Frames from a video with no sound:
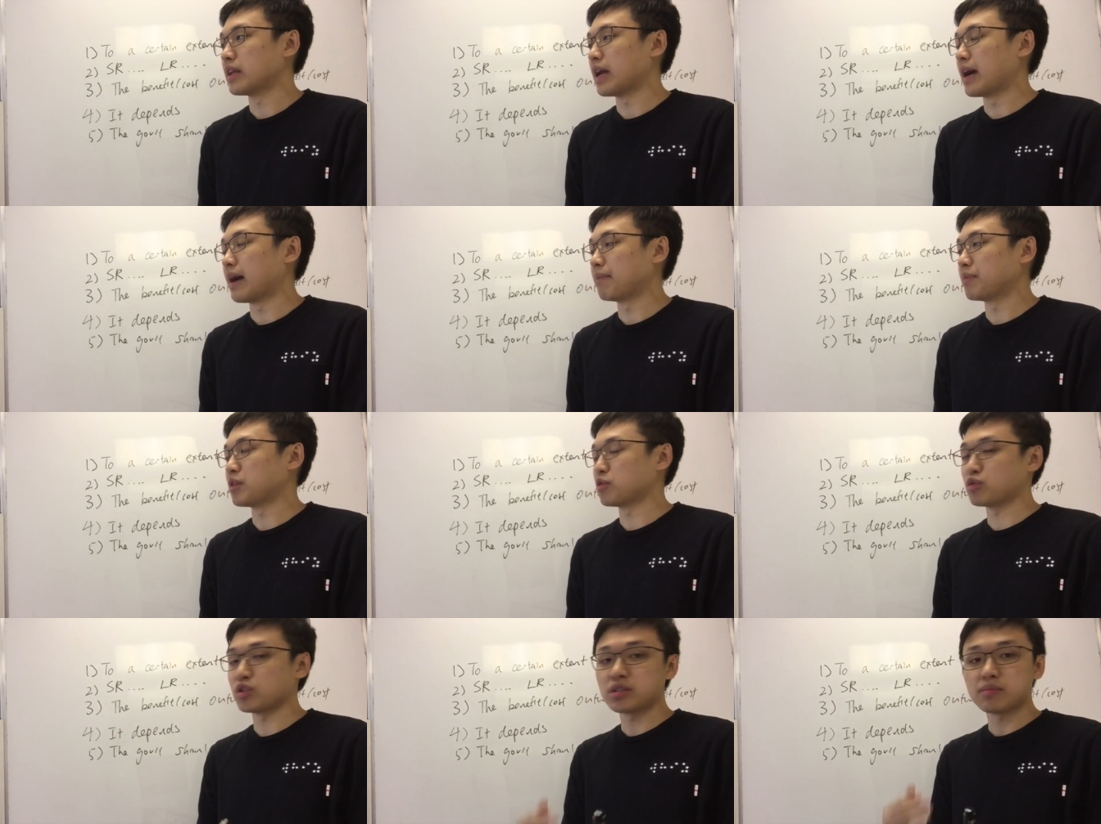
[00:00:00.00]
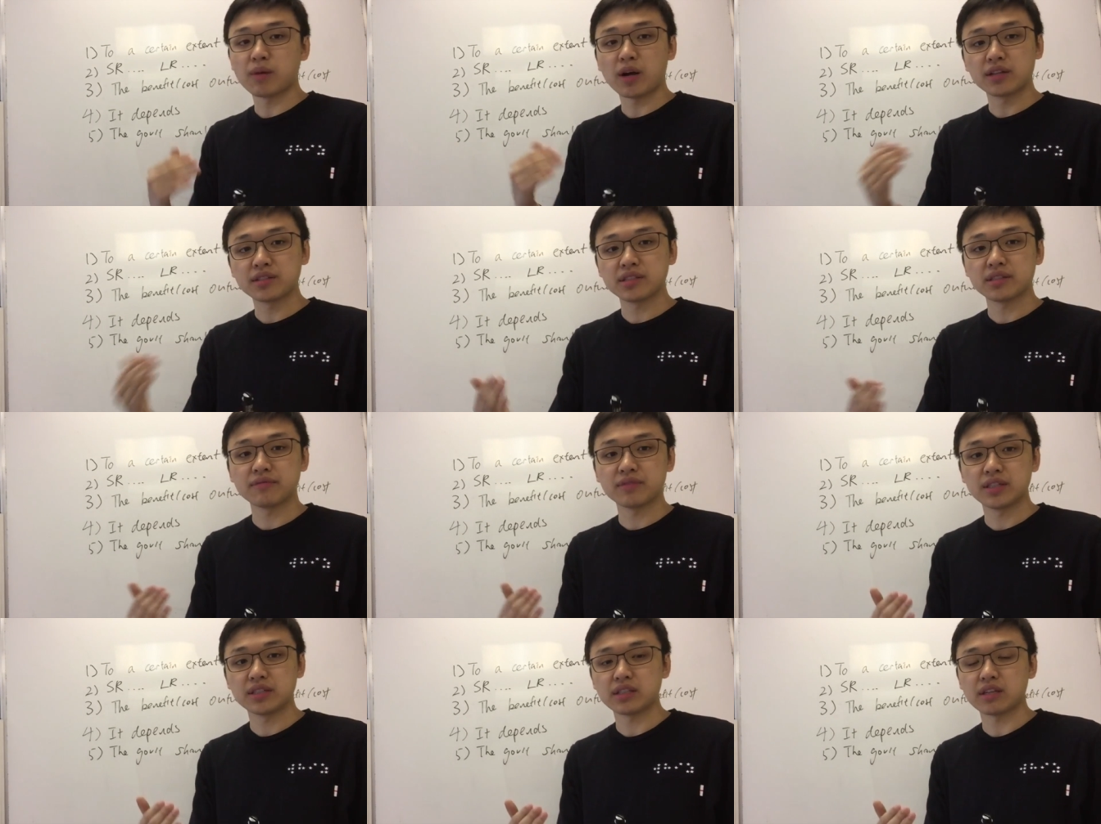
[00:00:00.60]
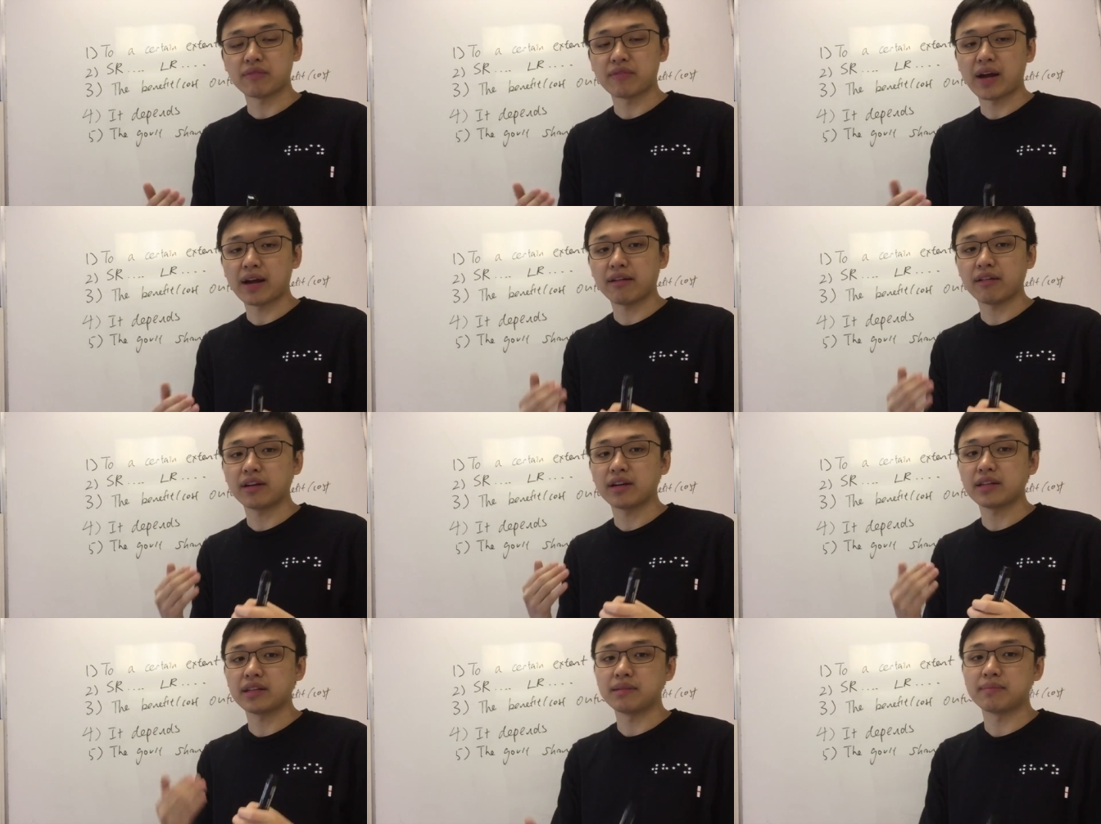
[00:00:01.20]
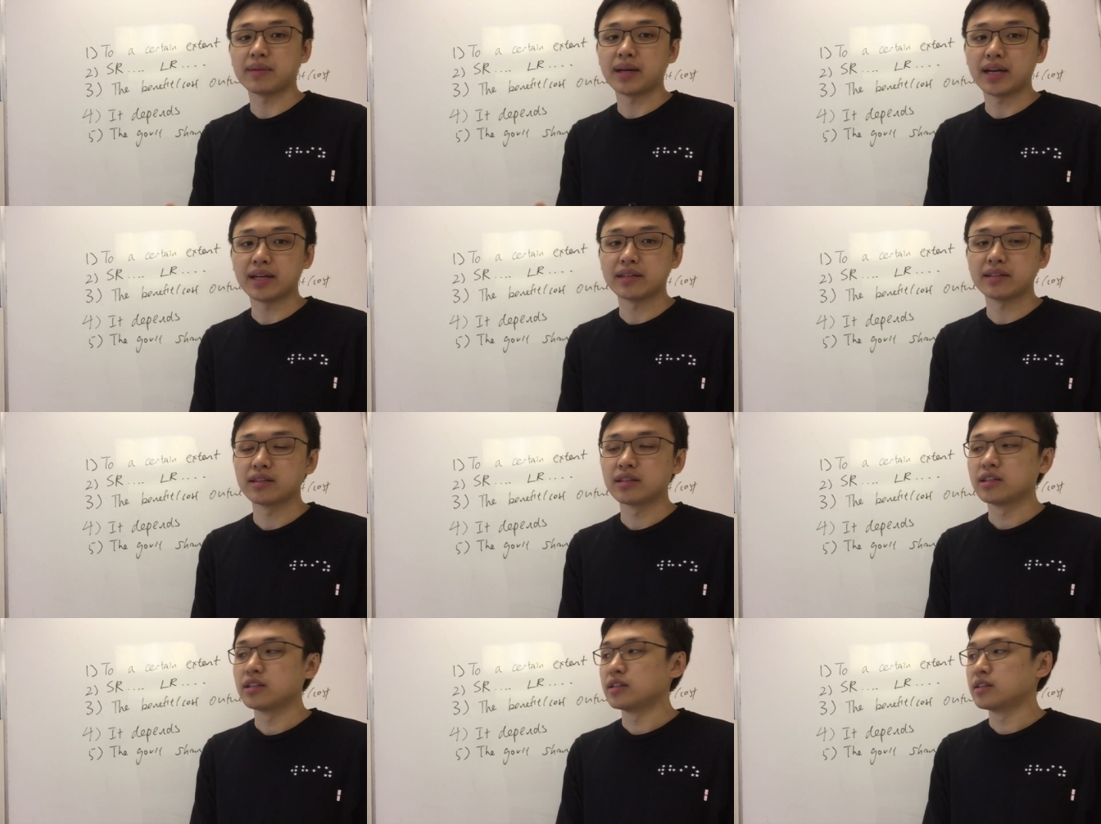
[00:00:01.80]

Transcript: um, the responsiveness of aggregate demand